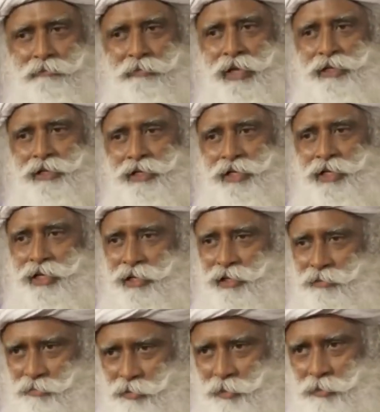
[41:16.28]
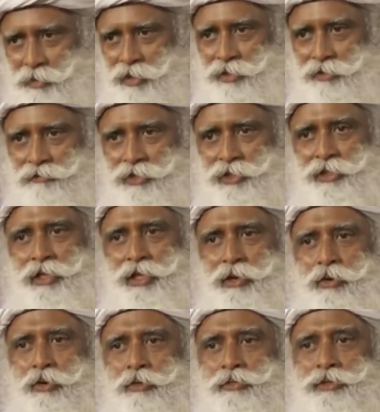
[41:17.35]
mentally ill people within their
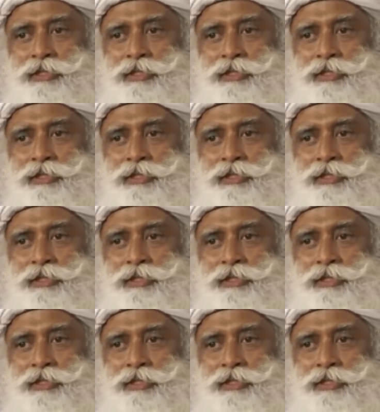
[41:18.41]
homes.